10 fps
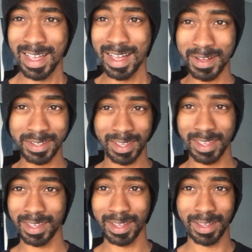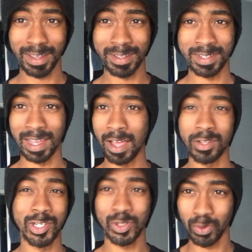Okay guys, I'll
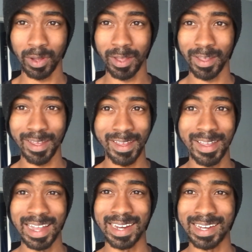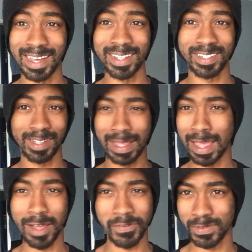try not to
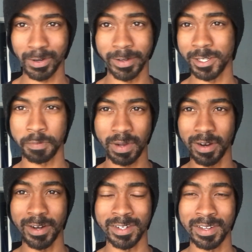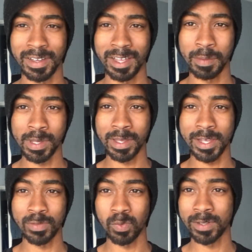laugh during this part,
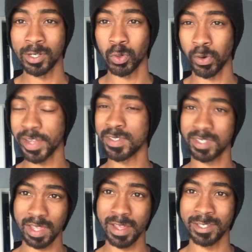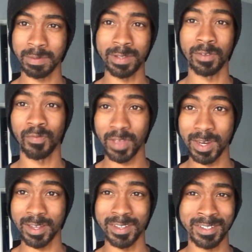because what the Quran says about the
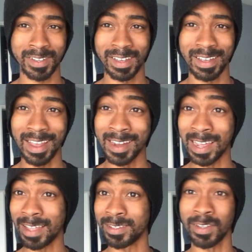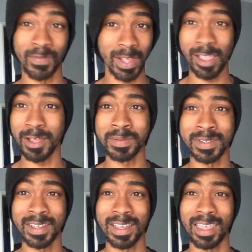fetus and how it
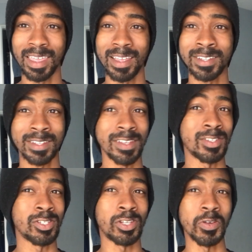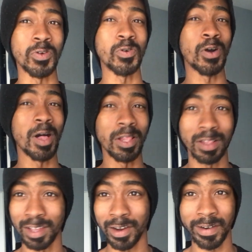develops is just too
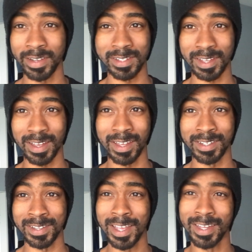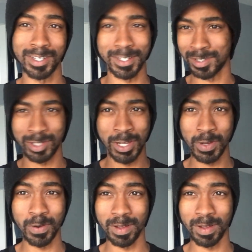hilarious, guys. Just too